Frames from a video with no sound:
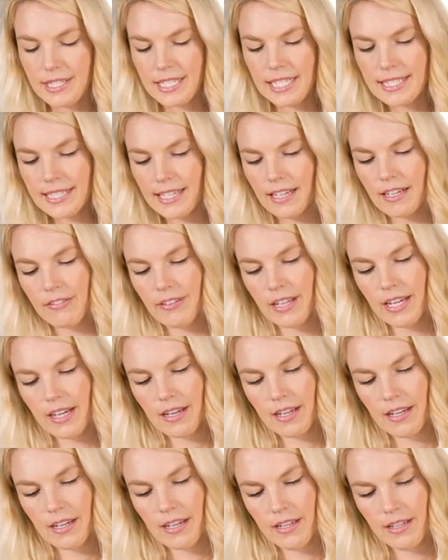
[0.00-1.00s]
see it's kind of like,
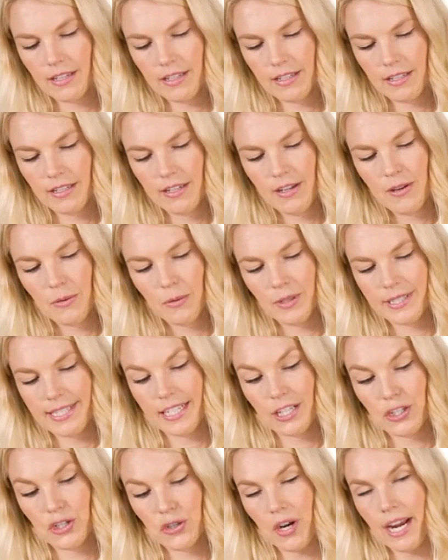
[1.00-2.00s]
well, it's
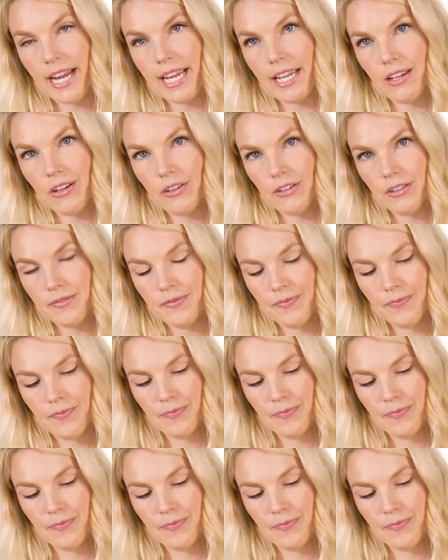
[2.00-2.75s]
like a triangle.